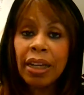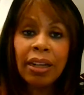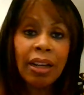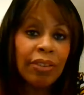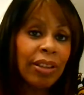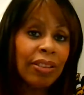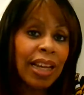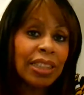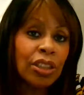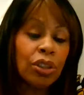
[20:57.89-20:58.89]
and I think
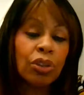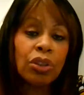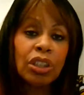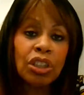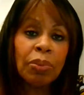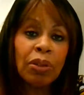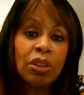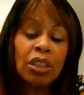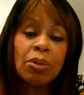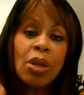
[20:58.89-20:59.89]
that's a good
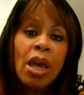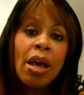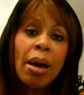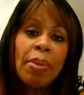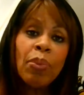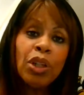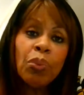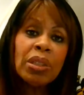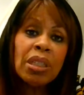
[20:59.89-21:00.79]
experience, isn't it? I mean, when you're with